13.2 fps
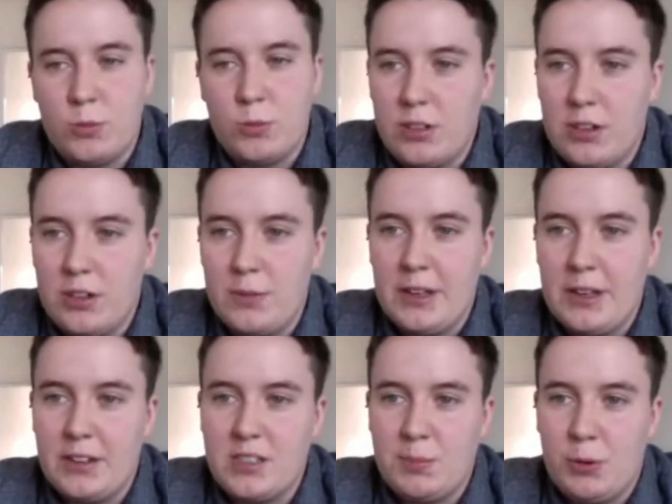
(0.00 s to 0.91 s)
going to
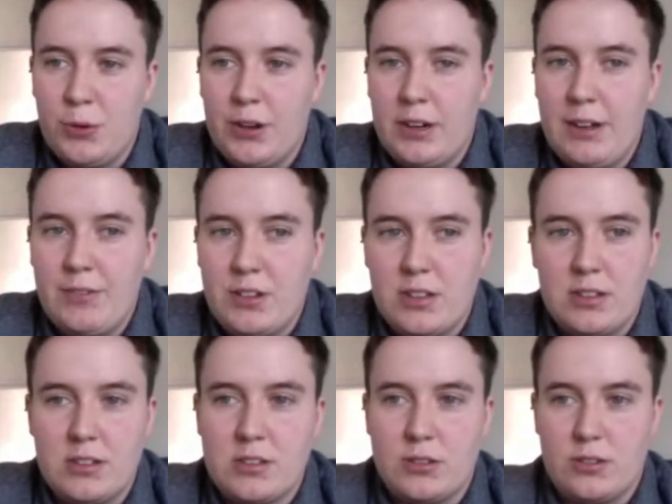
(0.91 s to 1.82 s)
be exploring
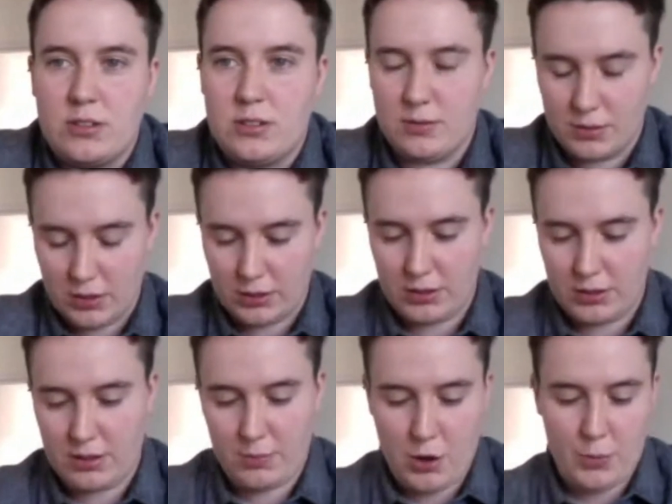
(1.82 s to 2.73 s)
everything that's gone on
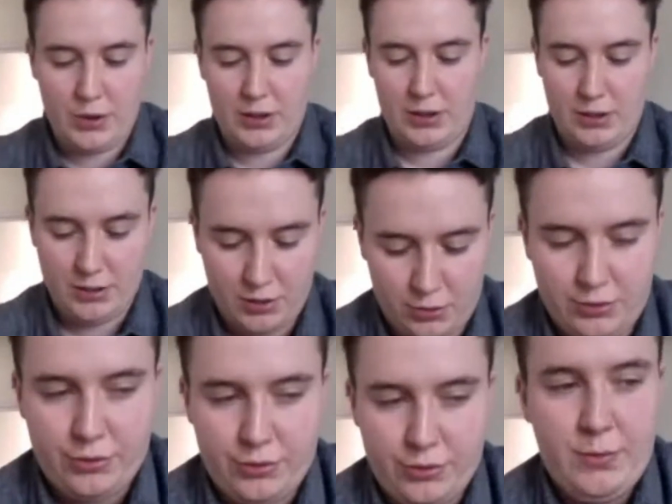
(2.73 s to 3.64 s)
at the moment, and
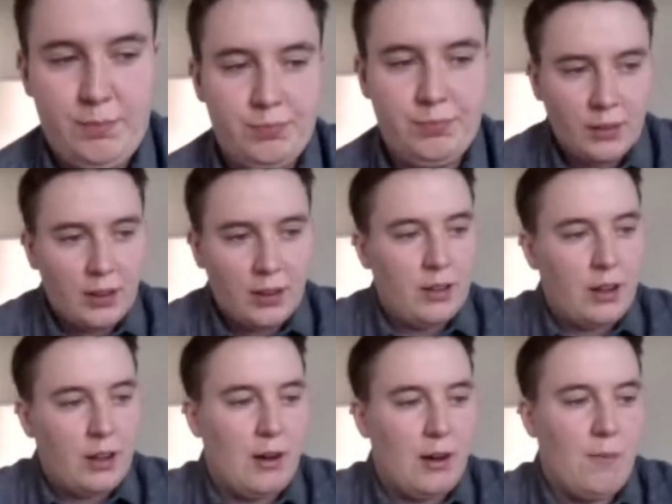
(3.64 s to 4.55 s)
sort of
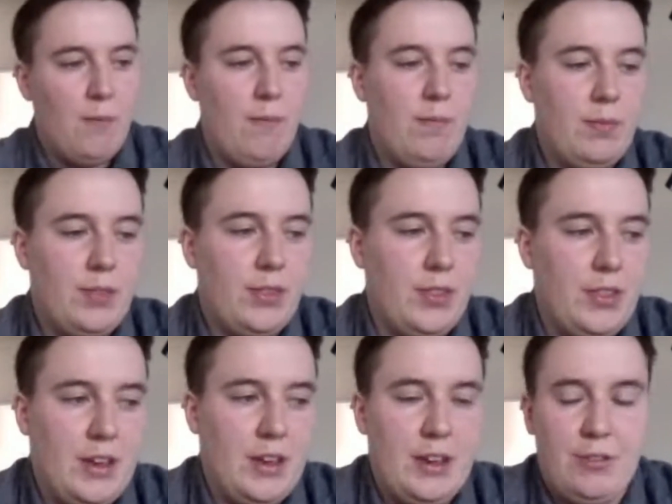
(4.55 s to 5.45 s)

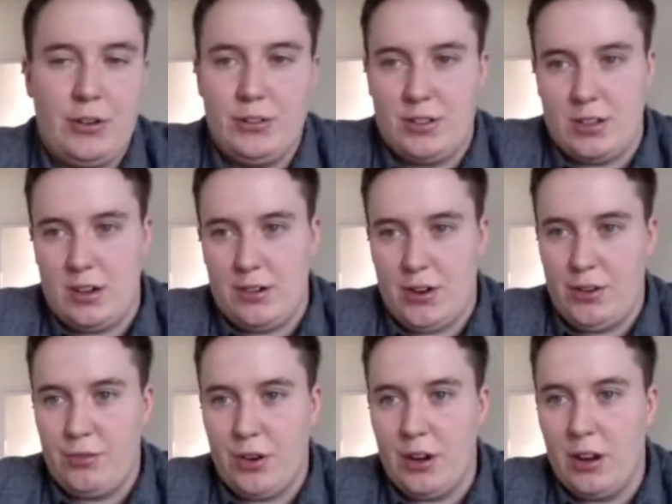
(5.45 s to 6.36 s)
the heroes that are
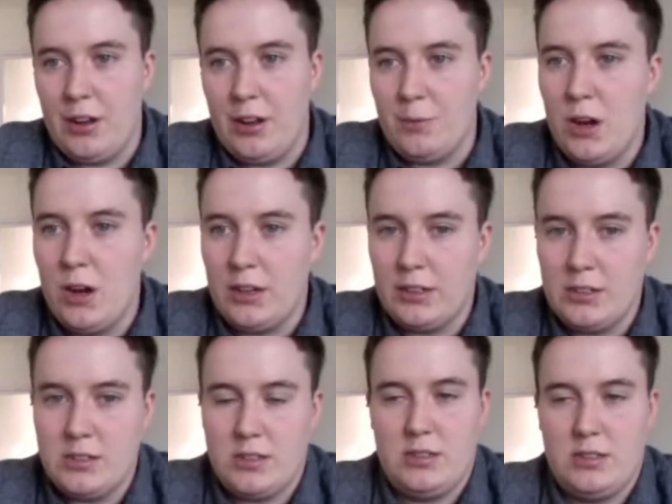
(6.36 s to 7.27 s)
our frontline
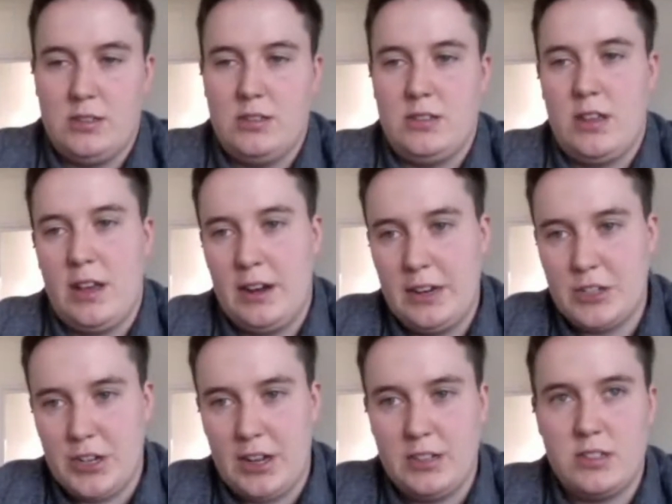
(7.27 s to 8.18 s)
workers and the
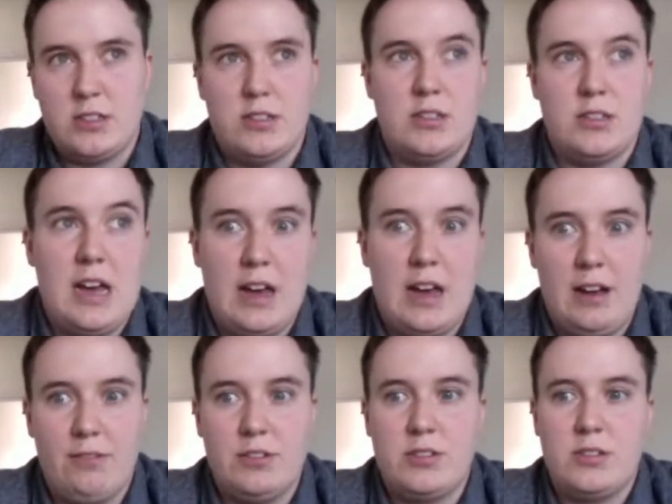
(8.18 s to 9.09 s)
NHS and
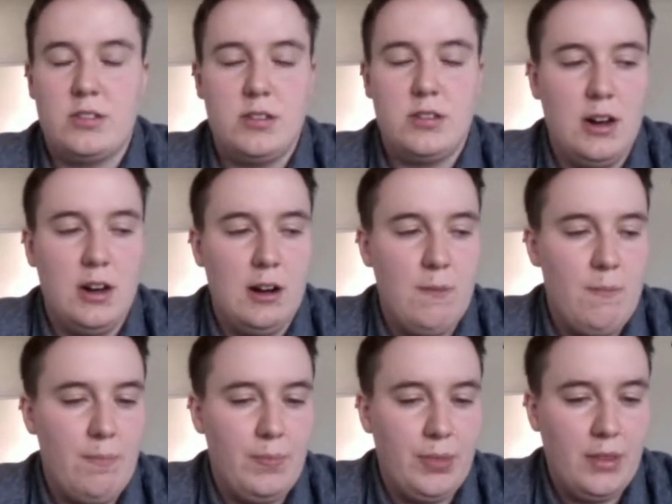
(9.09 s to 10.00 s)
carers,
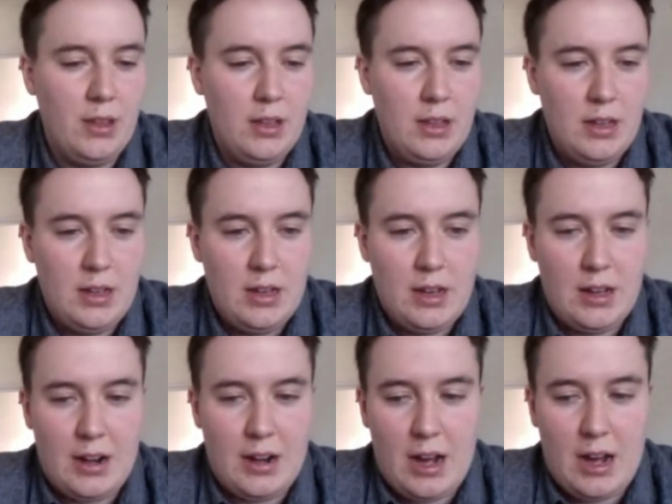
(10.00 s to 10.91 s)
and
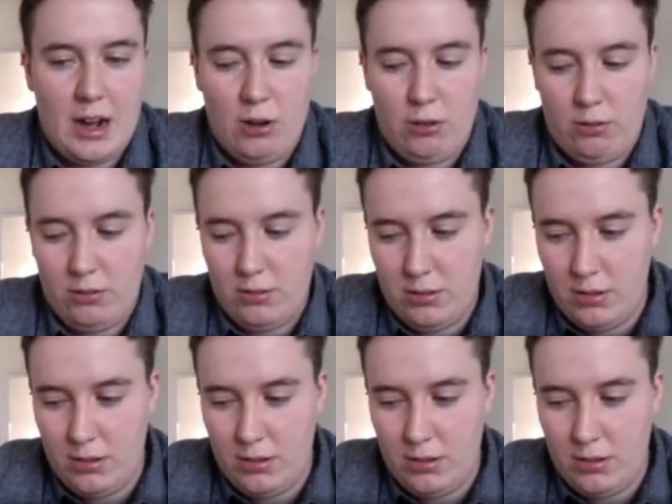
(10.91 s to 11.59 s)
how